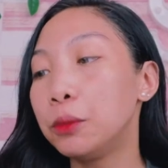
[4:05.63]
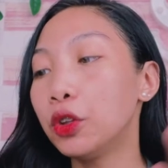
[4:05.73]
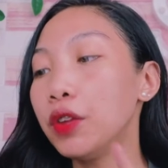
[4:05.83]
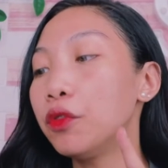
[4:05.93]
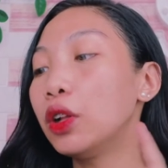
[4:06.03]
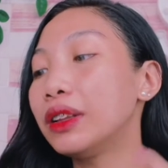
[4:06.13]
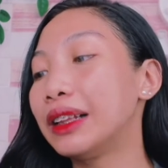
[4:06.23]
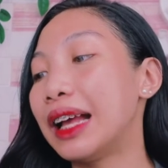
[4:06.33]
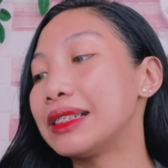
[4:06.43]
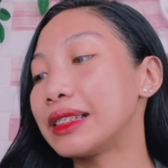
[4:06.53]
Beauty Vault
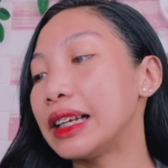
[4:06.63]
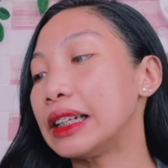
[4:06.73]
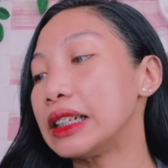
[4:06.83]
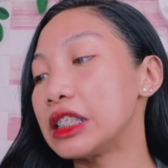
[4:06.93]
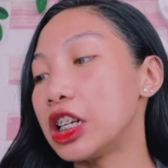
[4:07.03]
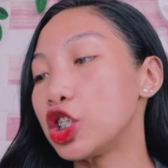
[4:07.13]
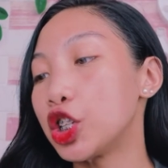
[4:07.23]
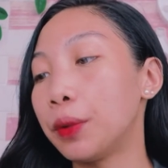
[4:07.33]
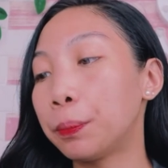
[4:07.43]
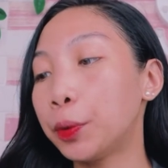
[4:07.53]
Glass Skin
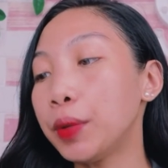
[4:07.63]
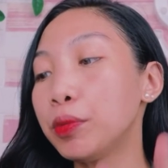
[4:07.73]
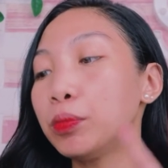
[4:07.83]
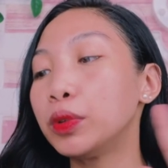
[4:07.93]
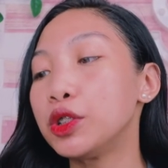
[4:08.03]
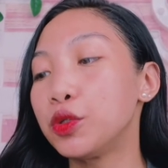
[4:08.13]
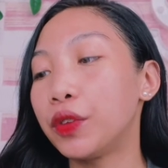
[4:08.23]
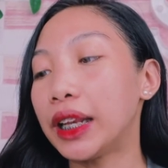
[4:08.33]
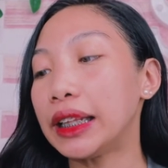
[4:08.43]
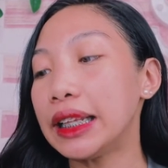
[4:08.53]
Essential Premium
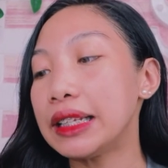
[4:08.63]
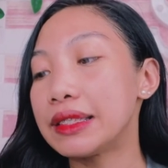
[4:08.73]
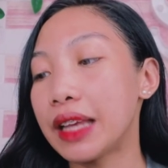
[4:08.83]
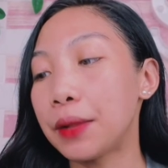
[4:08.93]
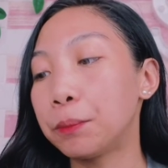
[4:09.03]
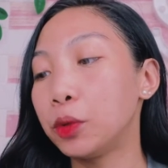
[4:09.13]
Rejuvenating Set